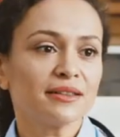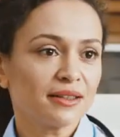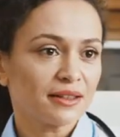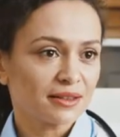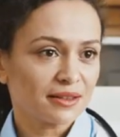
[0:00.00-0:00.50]
as
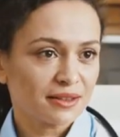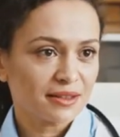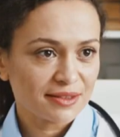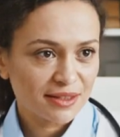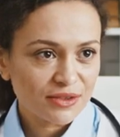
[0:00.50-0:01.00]
they may
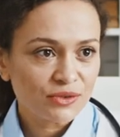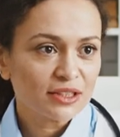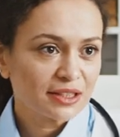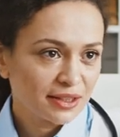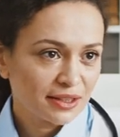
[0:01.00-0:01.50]
interact with
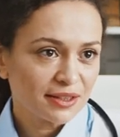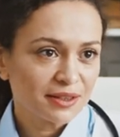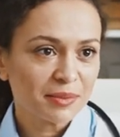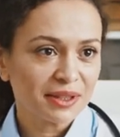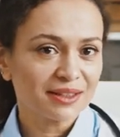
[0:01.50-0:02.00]
prescribed
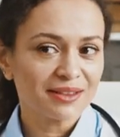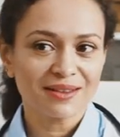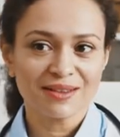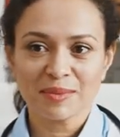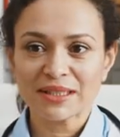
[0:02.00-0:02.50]
medications.